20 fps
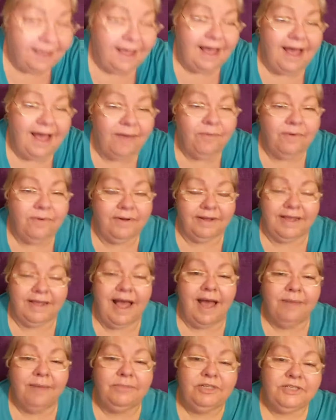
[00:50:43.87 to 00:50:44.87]
I,
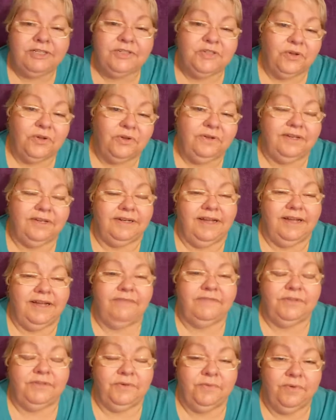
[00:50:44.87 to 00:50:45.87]
I'm just old
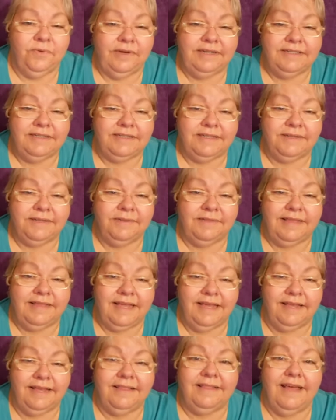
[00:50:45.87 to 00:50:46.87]
enough to want to
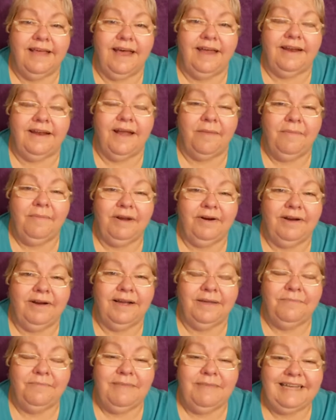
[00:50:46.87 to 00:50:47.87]
think that
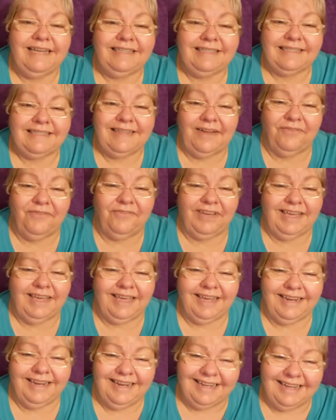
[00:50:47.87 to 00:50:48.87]
America makes stuff
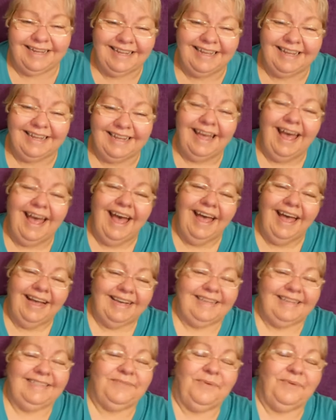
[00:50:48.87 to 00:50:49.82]
again. Because